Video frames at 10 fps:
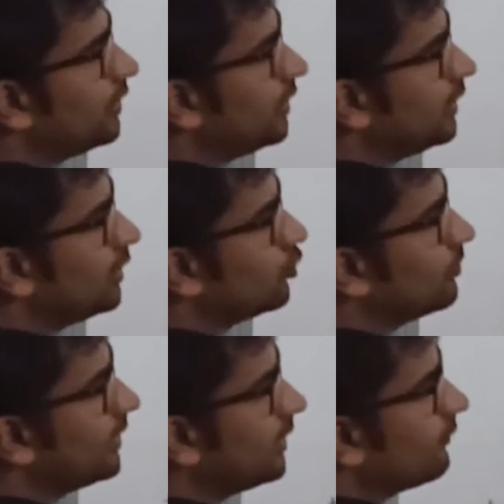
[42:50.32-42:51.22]
T2
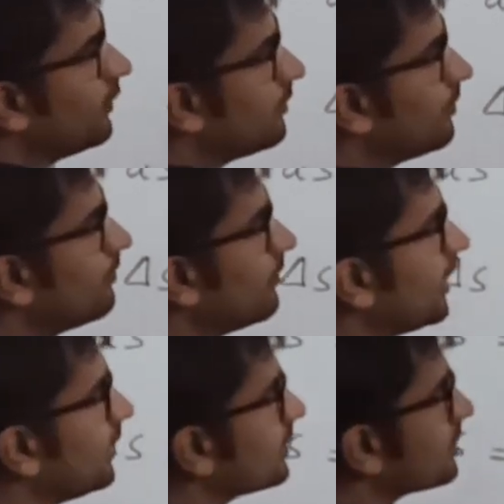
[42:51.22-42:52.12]
by T1
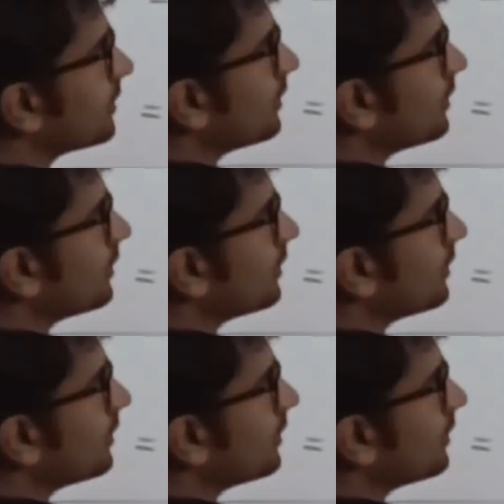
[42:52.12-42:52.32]
minus